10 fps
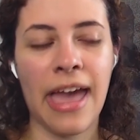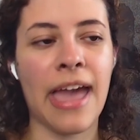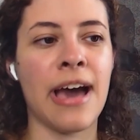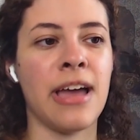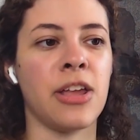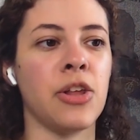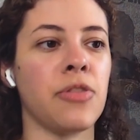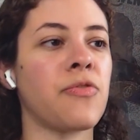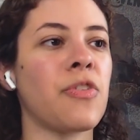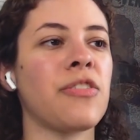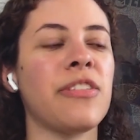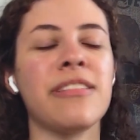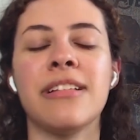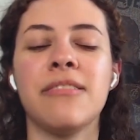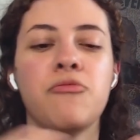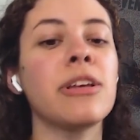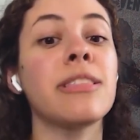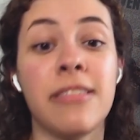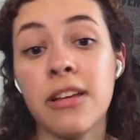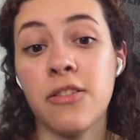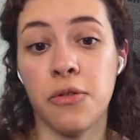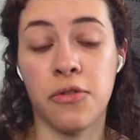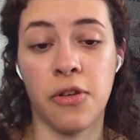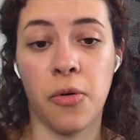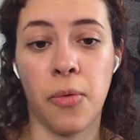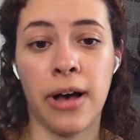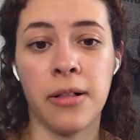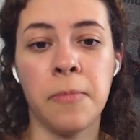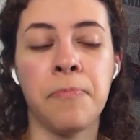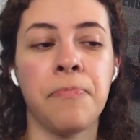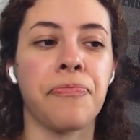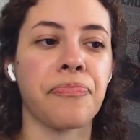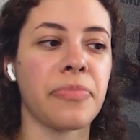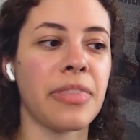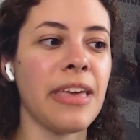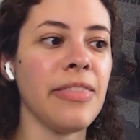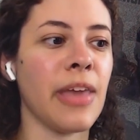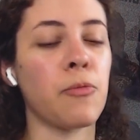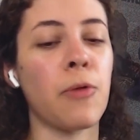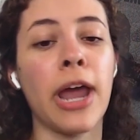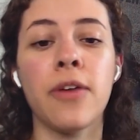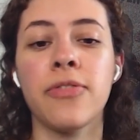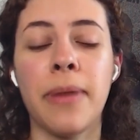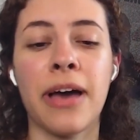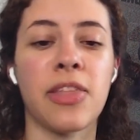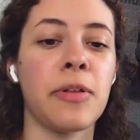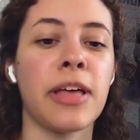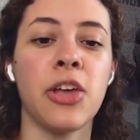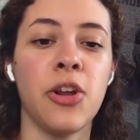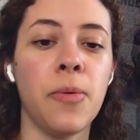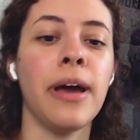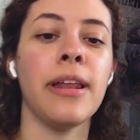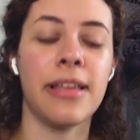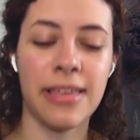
And, you know, the first season re- did do so well that right off the bat, they were like, you know what?